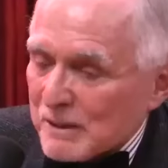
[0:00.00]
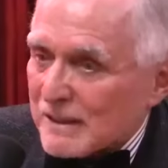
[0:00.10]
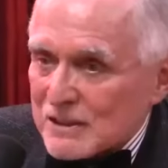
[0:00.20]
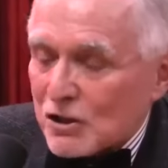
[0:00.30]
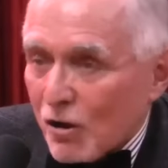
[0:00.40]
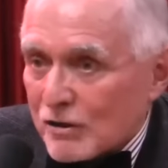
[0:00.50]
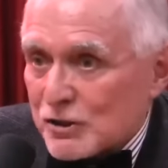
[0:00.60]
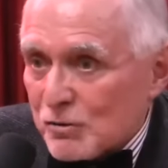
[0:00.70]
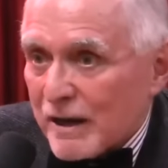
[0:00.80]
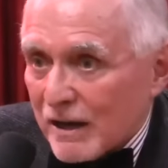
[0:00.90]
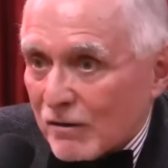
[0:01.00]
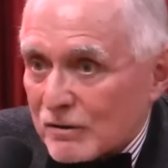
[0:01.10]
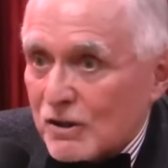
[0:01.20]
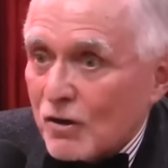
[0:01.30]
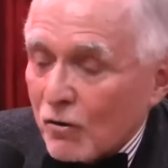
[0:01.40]
as long as you
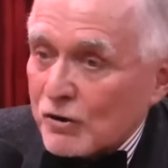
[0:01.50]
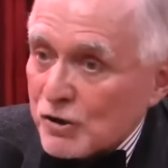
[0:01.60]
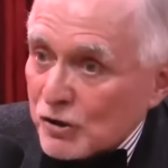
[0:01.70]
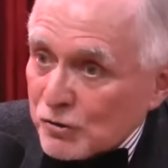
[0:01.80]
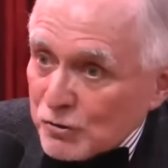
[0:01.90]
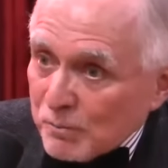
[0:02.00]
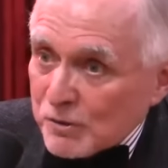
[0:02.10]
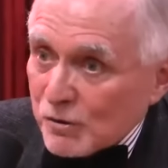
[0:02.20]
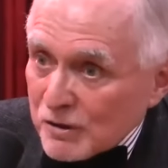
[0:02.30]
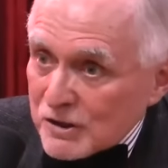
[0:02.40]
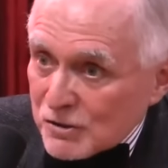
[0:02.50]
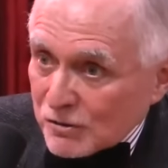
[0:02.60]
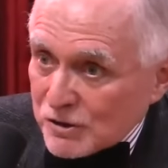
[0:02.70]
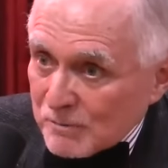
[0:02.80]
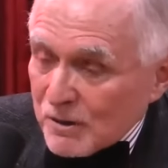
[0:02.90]
held, or your group, or your
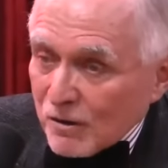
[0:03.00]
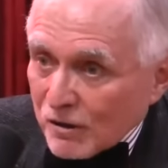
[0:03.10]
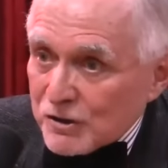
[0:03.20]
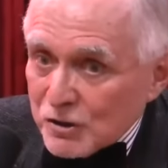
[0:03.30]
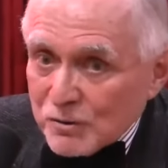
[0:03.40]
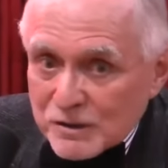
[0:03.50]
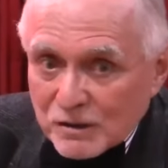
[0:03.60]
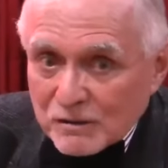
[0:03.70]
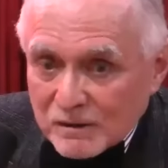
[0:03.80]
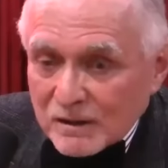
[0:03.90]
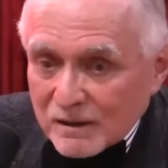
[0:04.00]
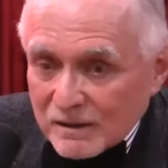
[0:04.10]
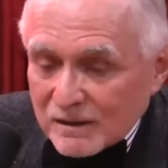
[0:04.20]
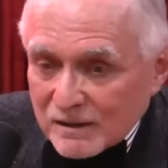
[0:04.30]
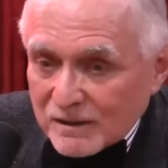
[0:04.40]
consortium, or you and your
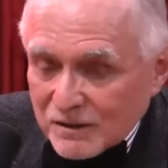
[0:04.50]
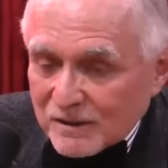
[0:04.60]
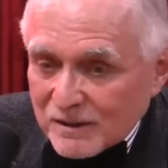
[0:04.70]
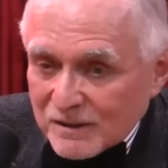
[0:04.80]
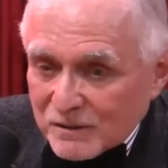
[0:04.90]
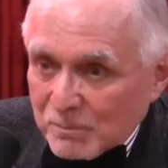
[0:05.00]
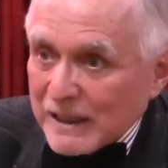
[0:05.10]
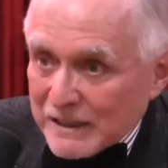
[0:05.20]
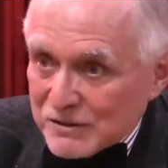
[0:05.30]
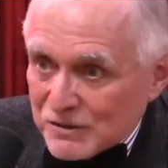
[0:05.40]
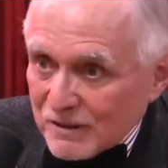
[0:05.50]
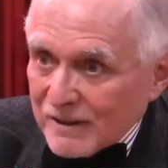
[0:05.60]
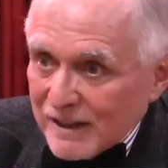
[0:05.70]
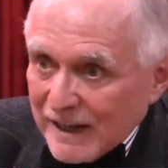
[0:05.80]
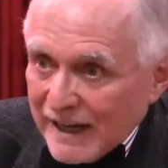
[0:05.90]
uh, uh, your buddies
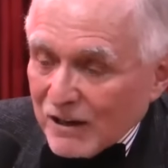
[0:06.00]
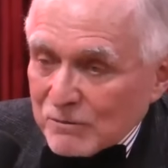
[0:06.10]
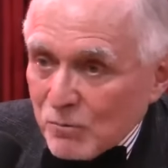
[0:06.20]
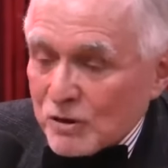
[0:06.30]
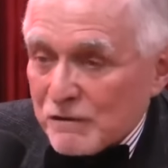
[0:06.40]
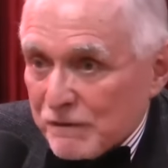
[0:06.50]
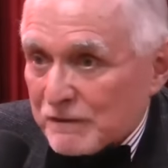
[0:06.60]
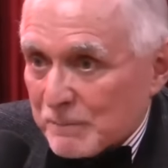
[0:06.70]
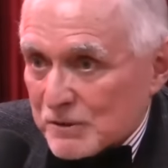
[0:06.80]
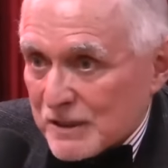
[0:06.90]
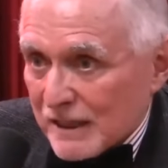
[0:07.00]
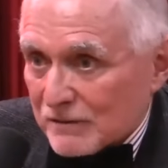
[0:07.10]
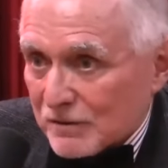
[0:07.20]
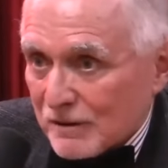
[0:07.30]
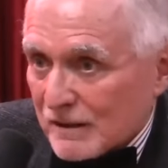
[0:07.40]
held more than fifty
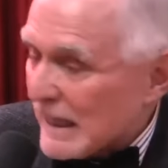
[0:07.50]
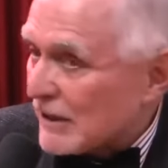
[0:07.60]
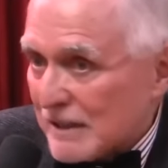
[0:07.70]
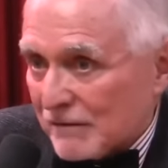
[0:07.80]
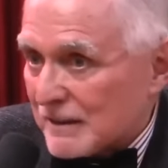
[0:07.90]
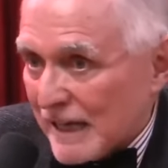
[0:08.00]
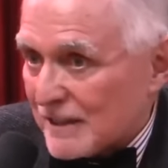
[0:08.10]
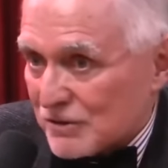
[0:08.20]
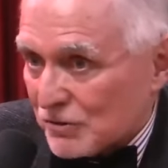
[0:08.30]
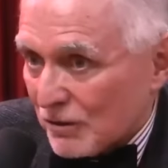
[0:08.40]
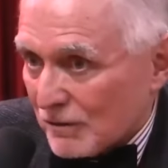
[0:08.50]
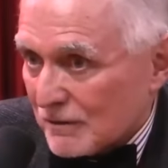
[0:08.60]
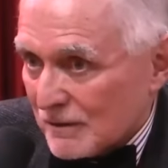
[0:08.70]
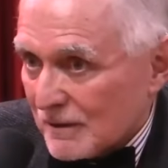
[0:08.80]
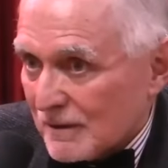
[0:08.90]
percent, they could never take control.
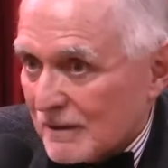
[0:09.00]
Right.